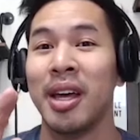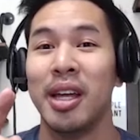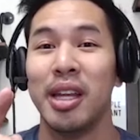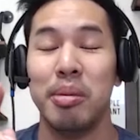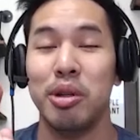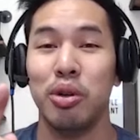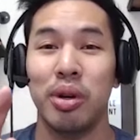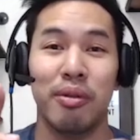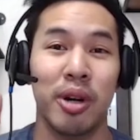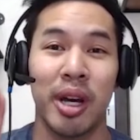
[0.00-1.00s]
they've been doing
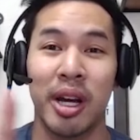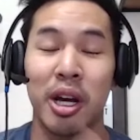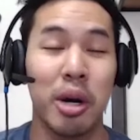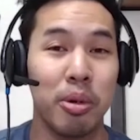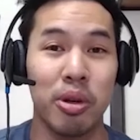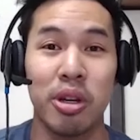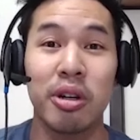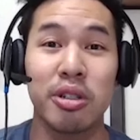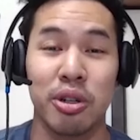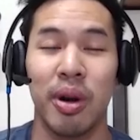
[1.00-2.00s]
it for like a couple
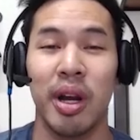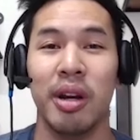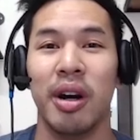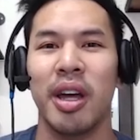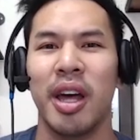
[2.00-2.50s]
years already, right?